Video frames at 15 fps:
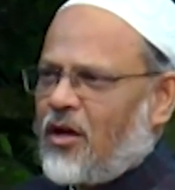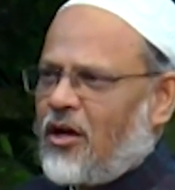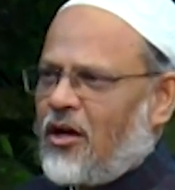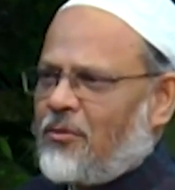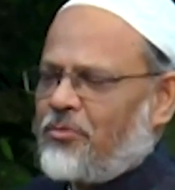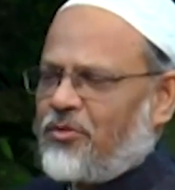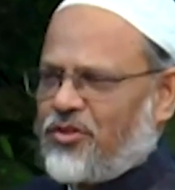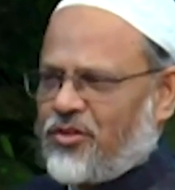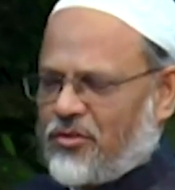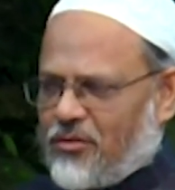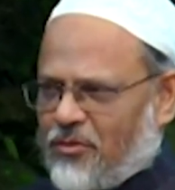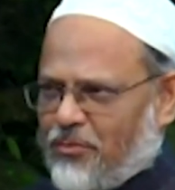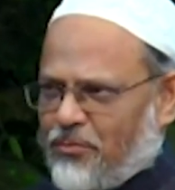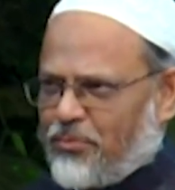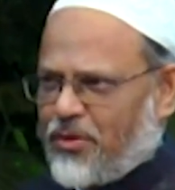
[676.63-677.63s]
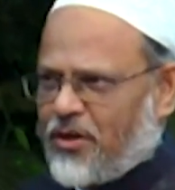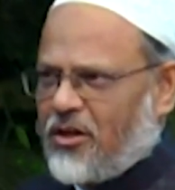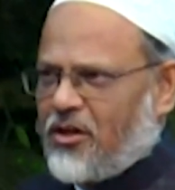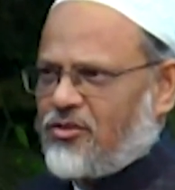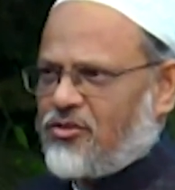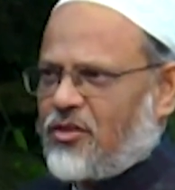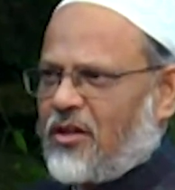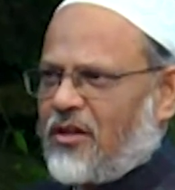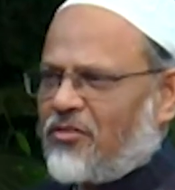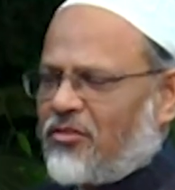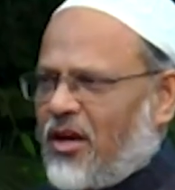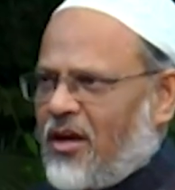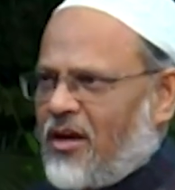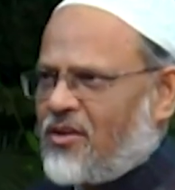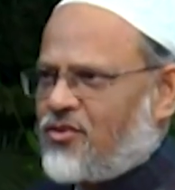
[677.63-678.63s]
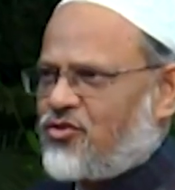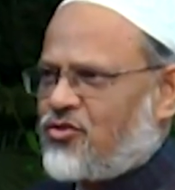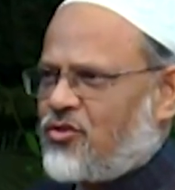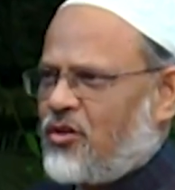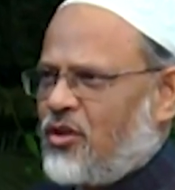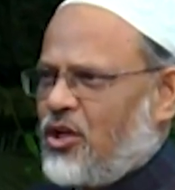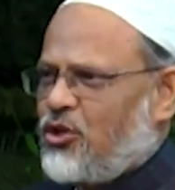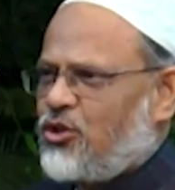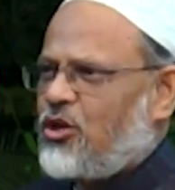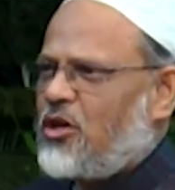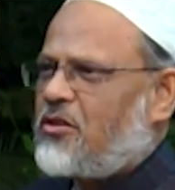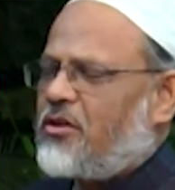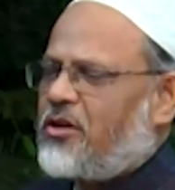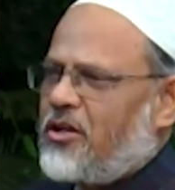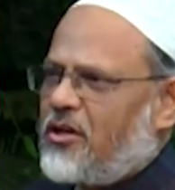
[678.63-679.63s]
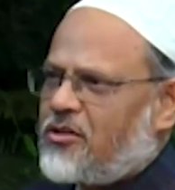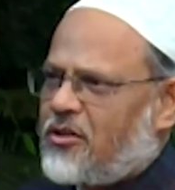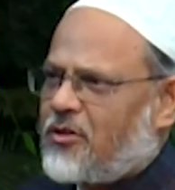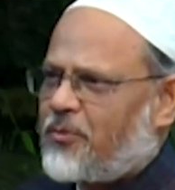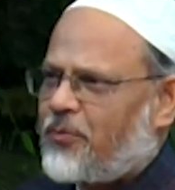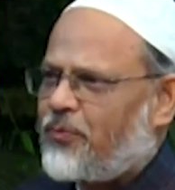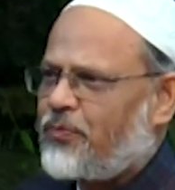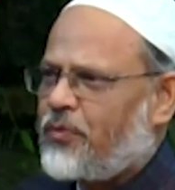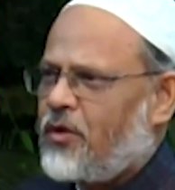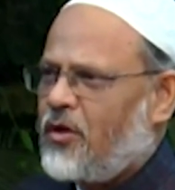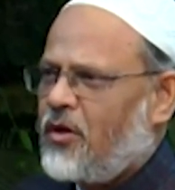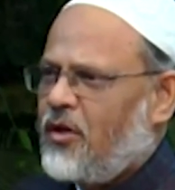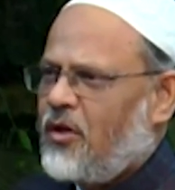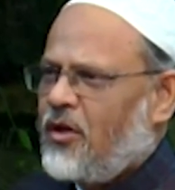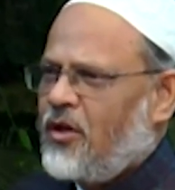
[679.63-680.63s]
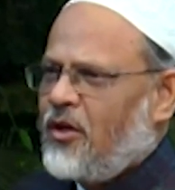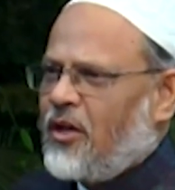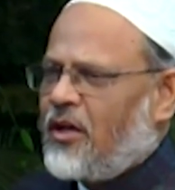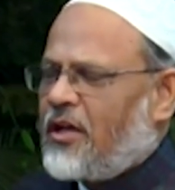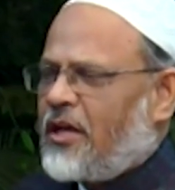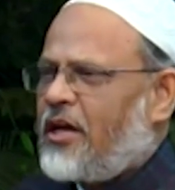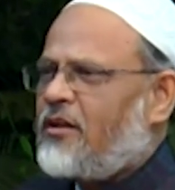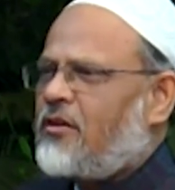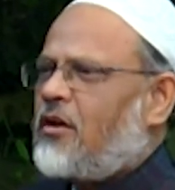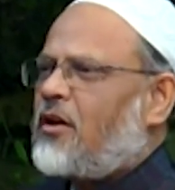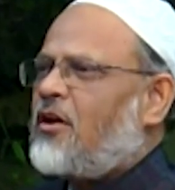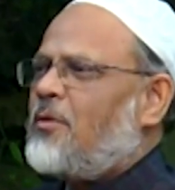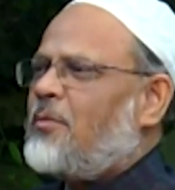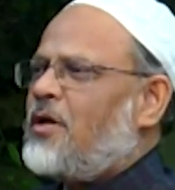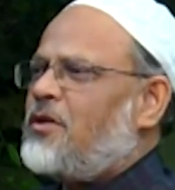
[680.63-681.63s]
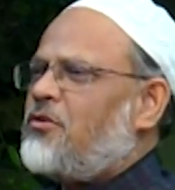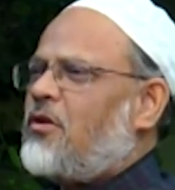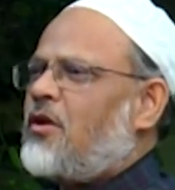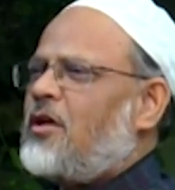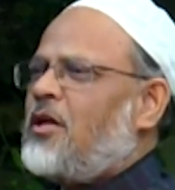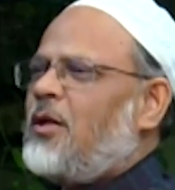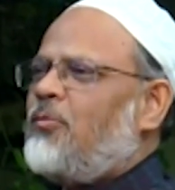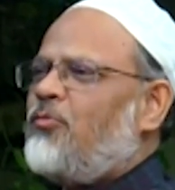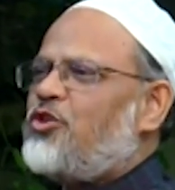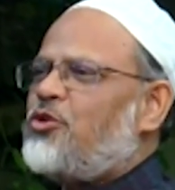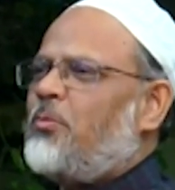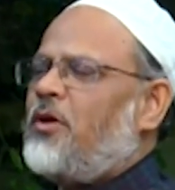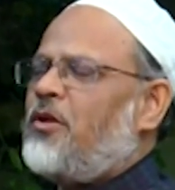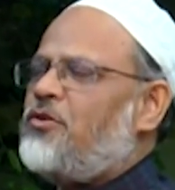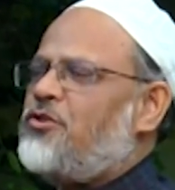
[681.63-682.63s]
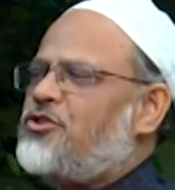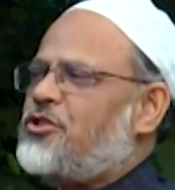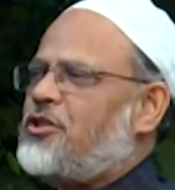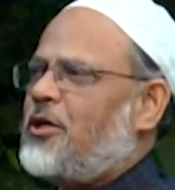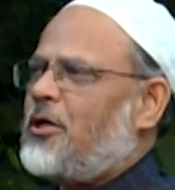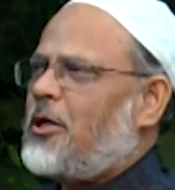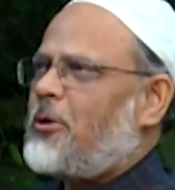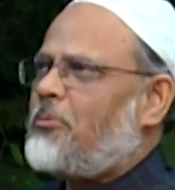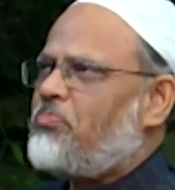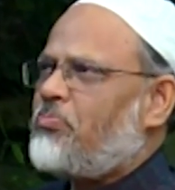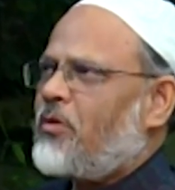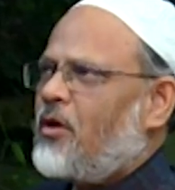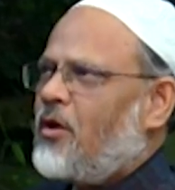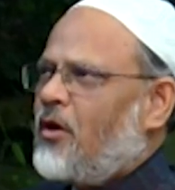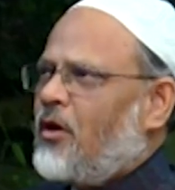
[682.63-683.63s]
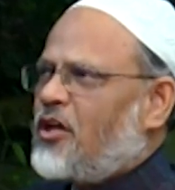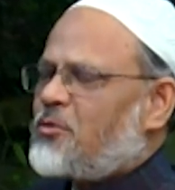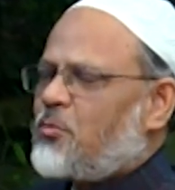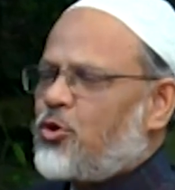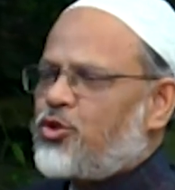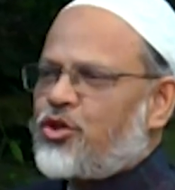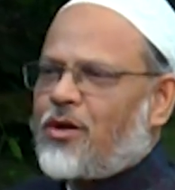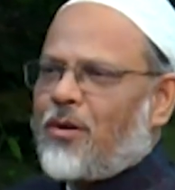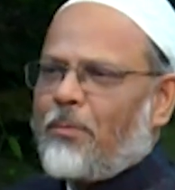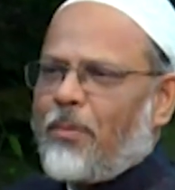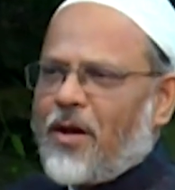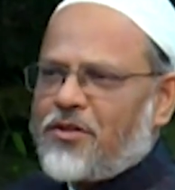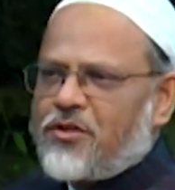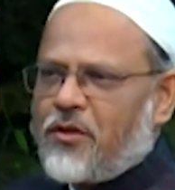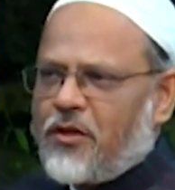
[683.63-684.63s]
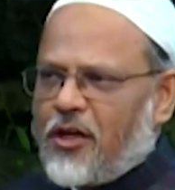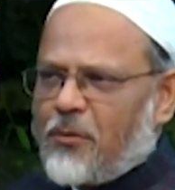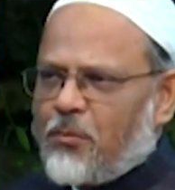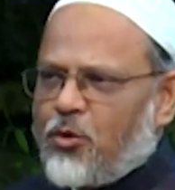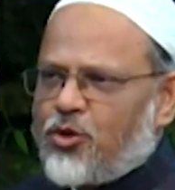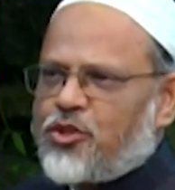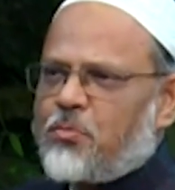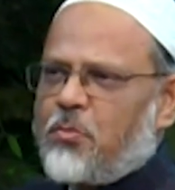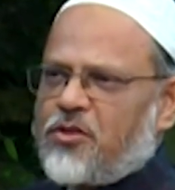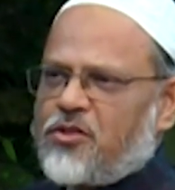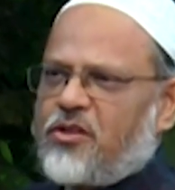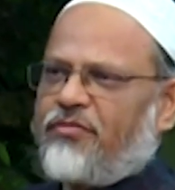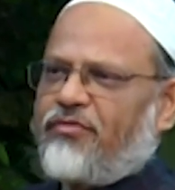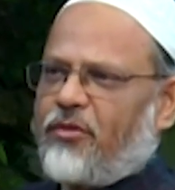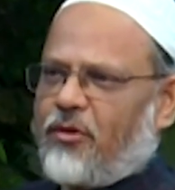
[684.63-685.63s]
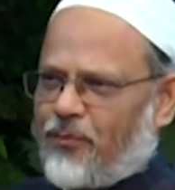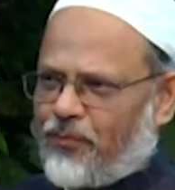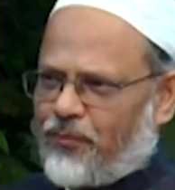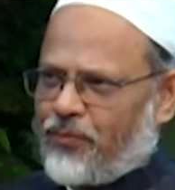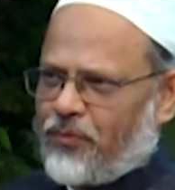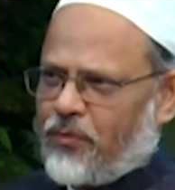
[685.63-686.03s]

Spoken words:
Hamd, praise and thanks to our Creator. And again, Ar-Rahman Ar-Rahim, which means is most compassionate, most merciful.